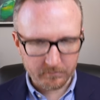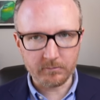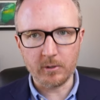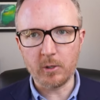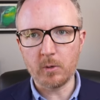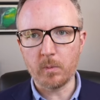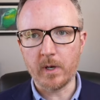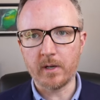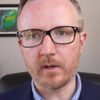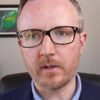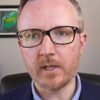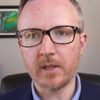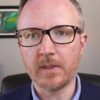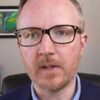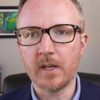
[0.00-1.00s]
Rode right
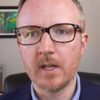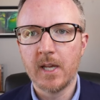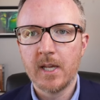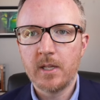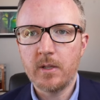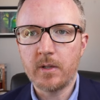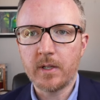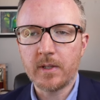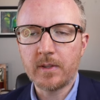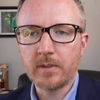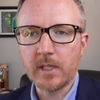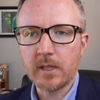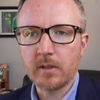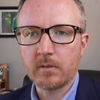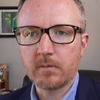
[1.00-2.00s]
underneath it. You could
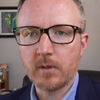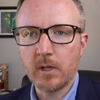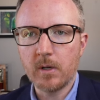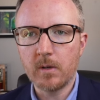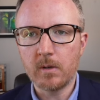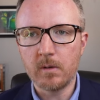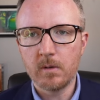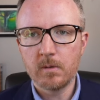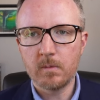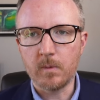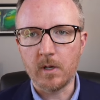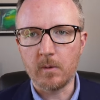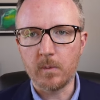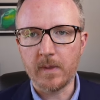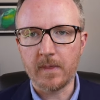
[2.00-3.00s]
see the Rode,
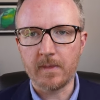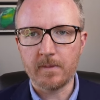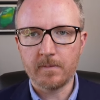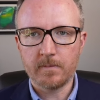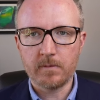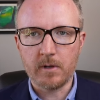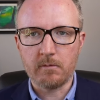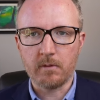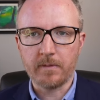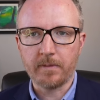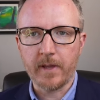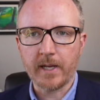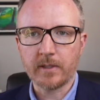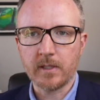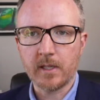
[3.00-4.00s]
well, when they're
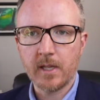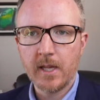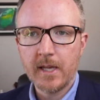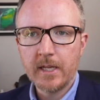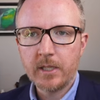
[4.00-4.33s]
reflecting,